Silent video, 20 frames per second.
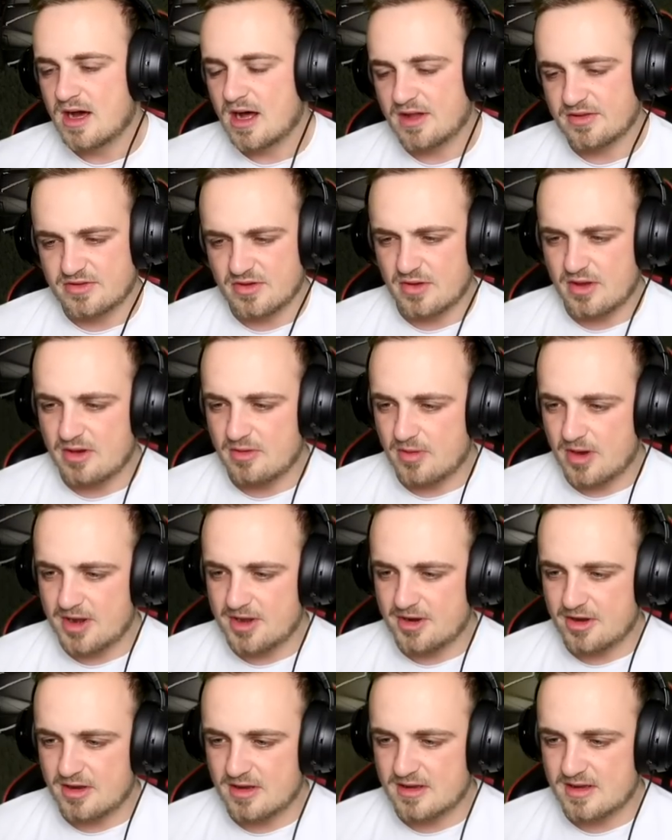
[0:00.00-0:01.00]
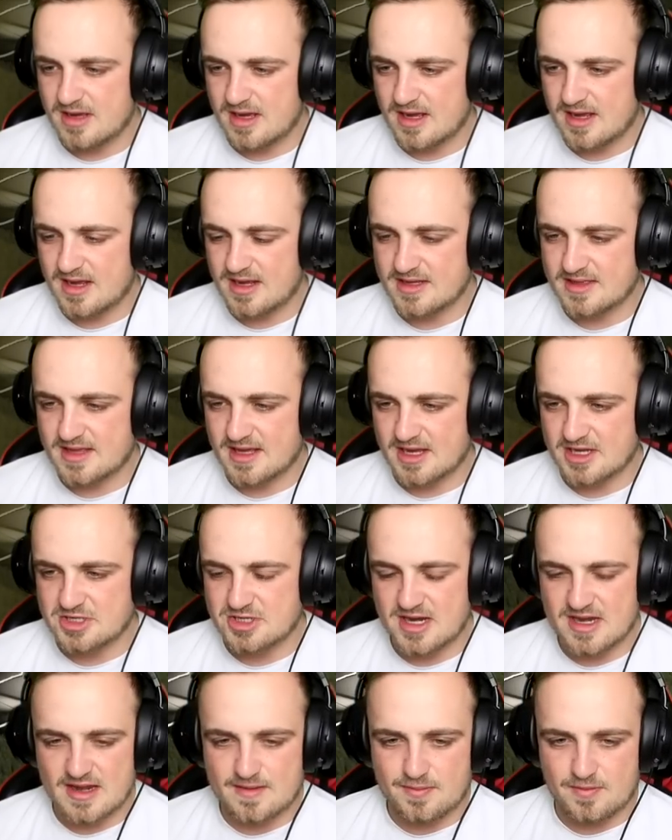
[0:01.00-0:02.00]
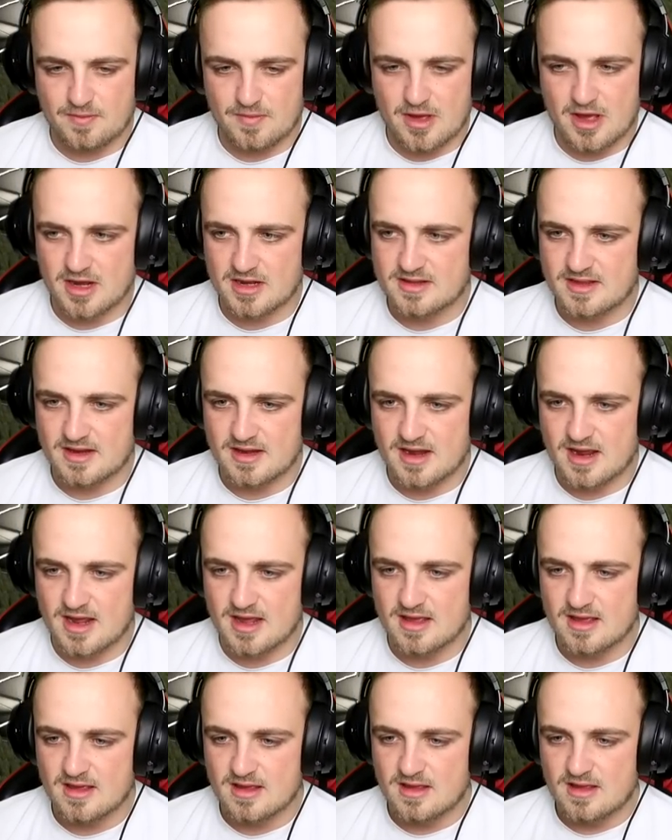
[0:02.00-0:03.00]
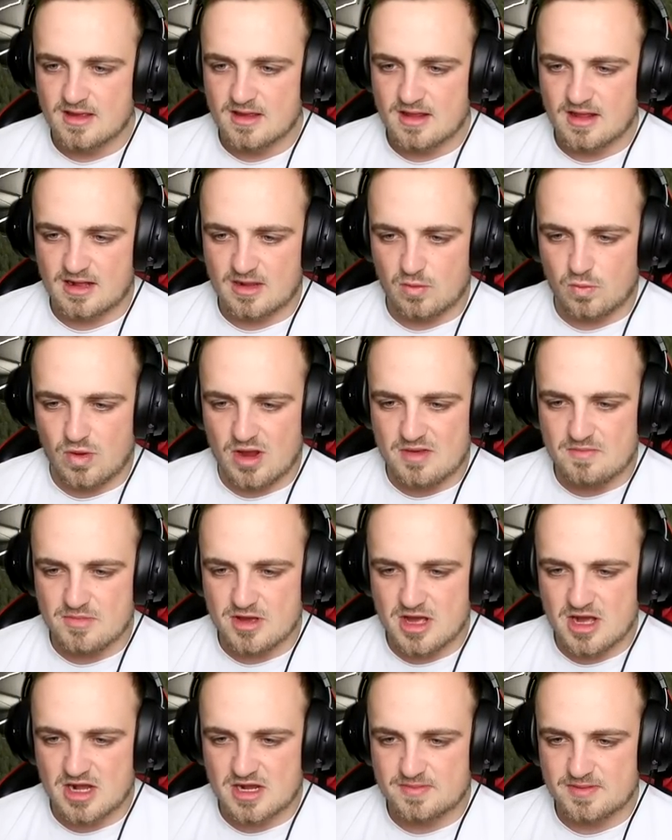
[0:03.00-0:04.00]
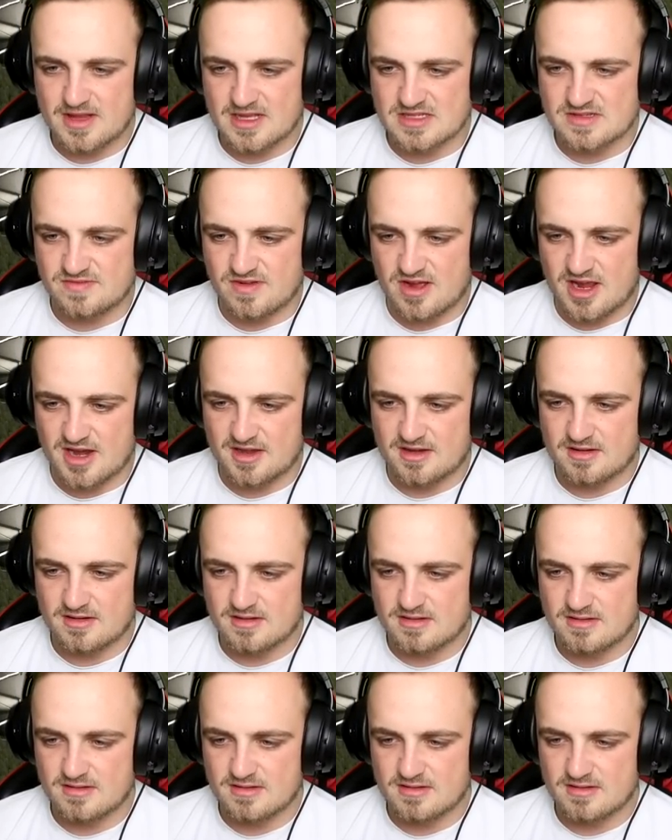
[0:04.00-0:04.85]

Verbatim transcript: I'll do it. Why not? I think I traded up a Merc, didn't I? Like a white Merc, but that's fine.